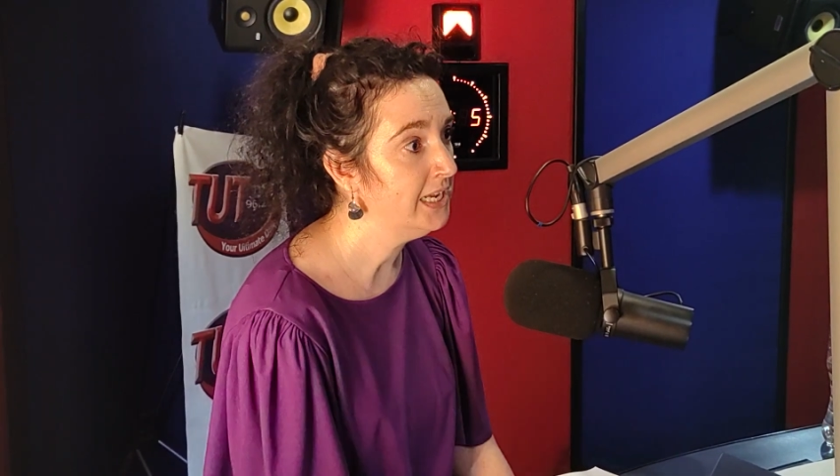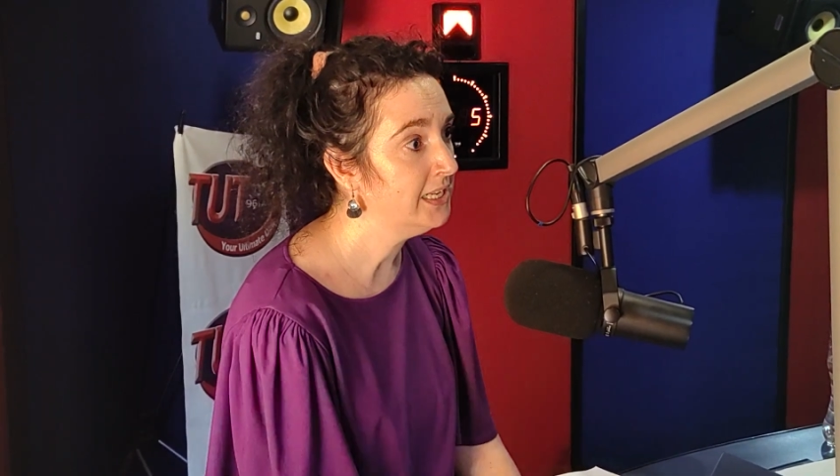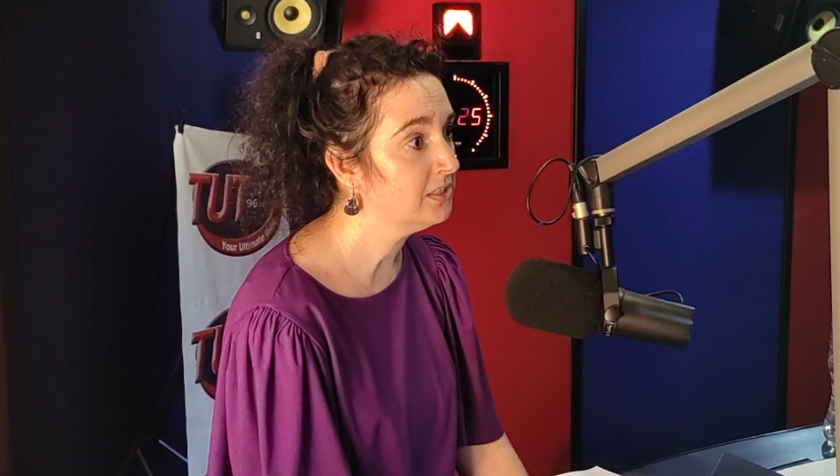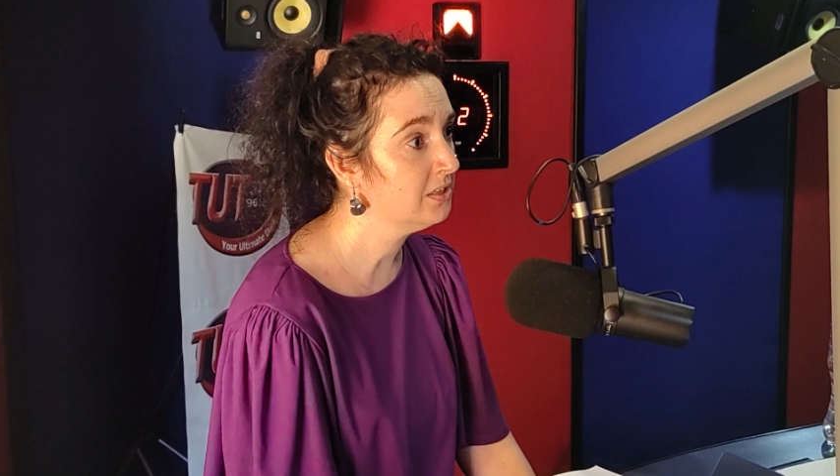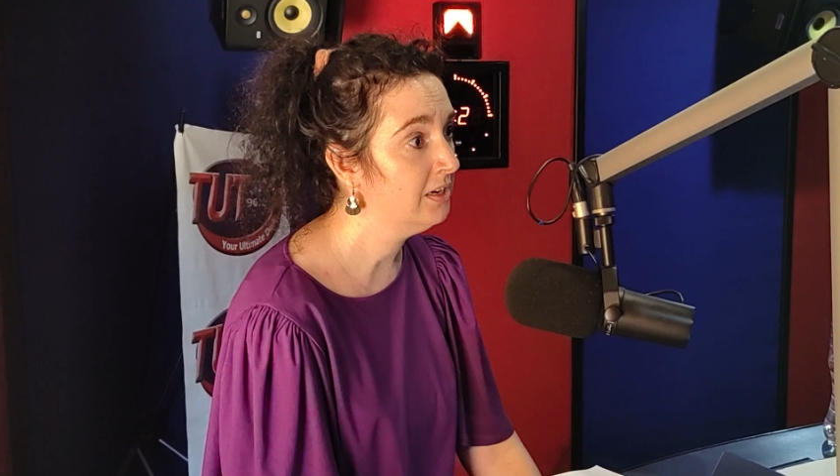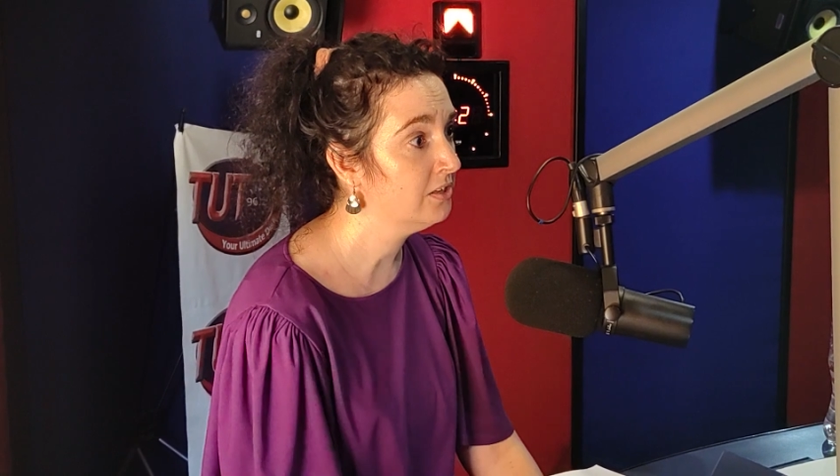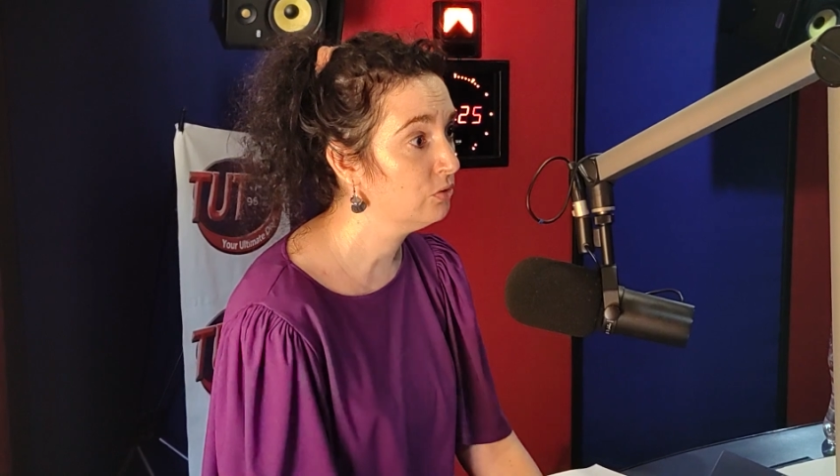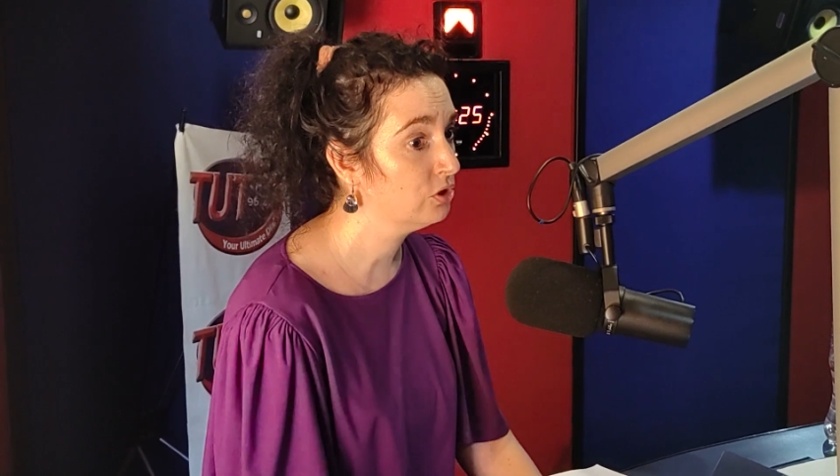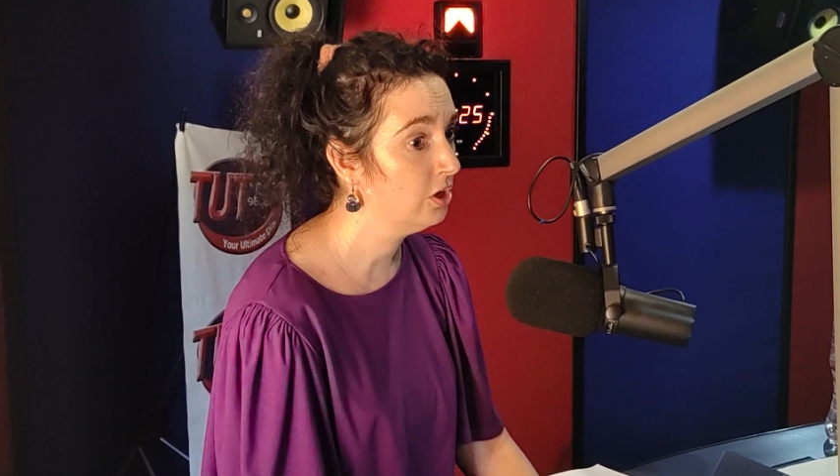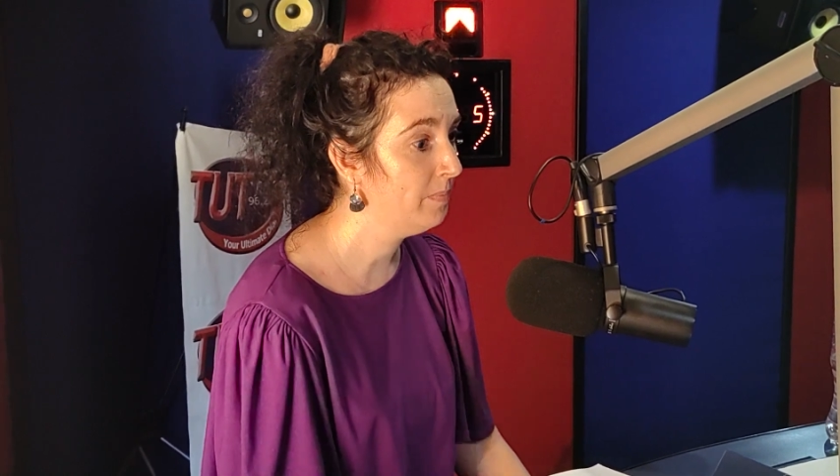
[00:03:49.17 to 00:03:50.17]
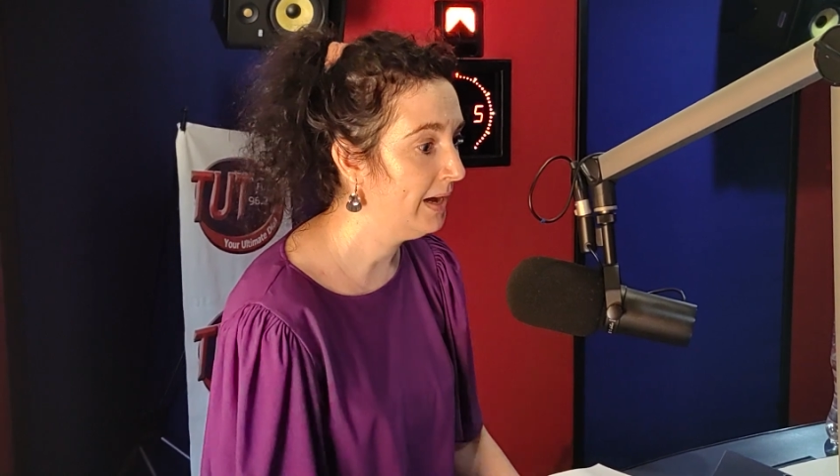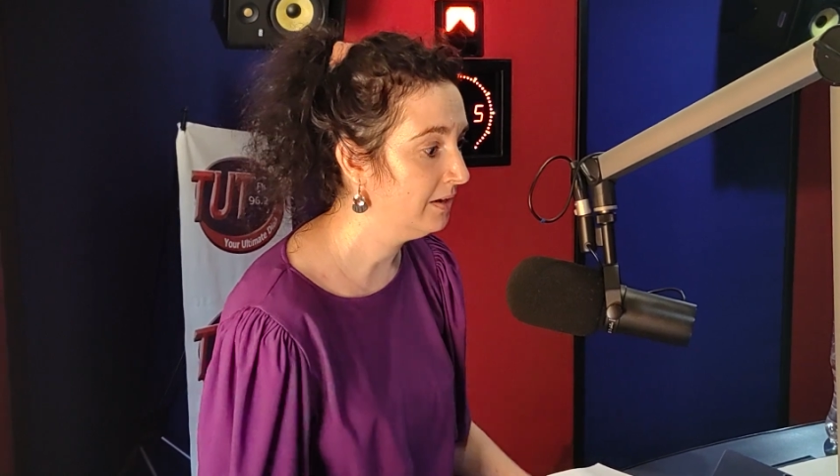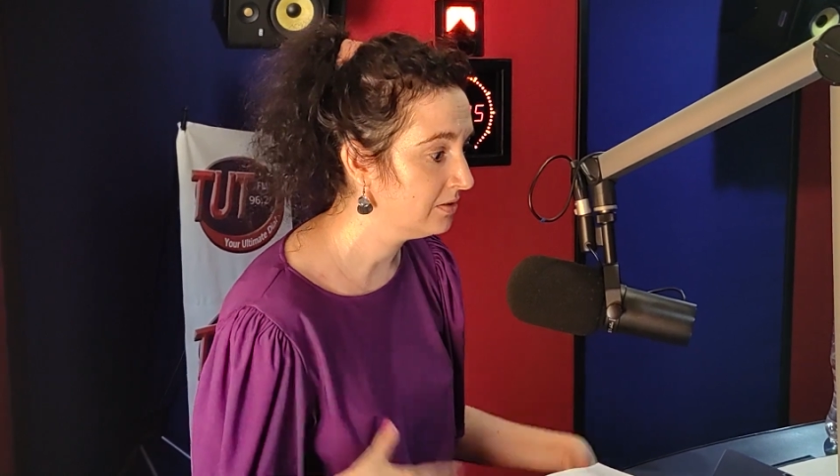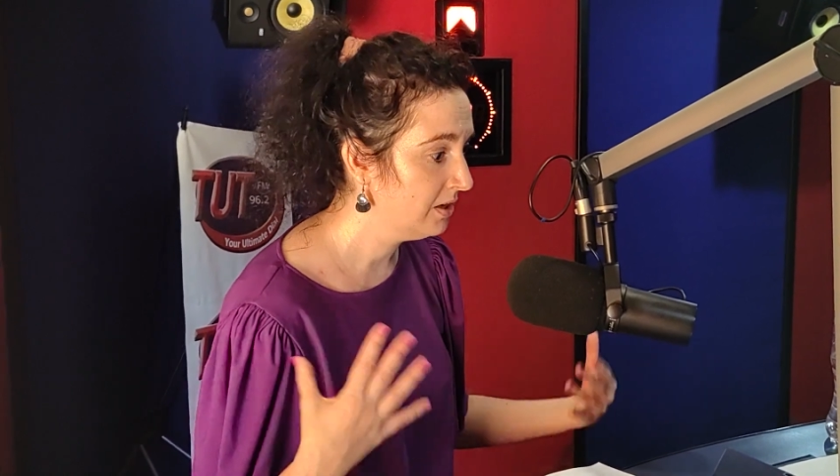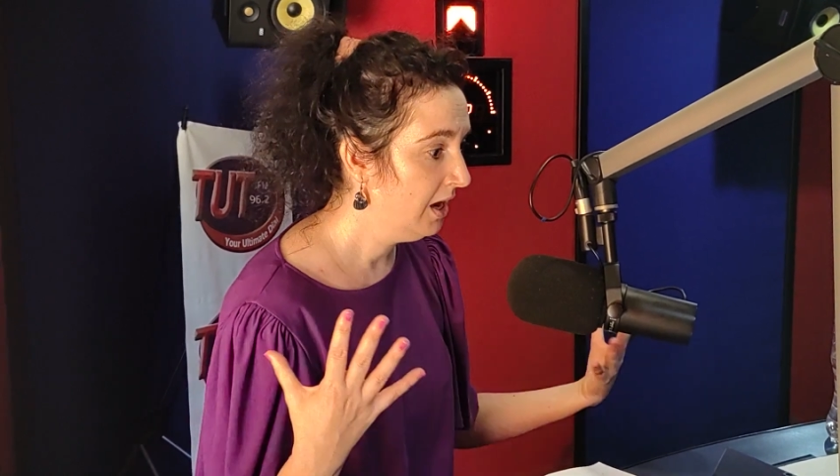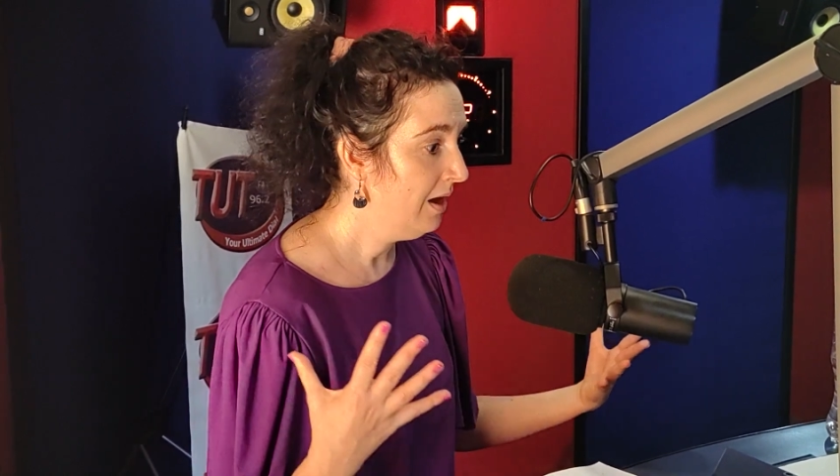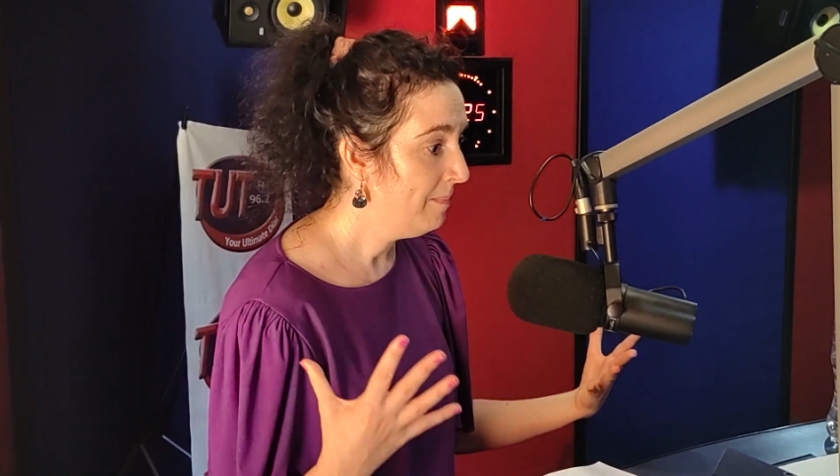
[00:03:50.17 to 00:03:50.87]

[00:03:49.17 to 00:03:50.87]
and it's also about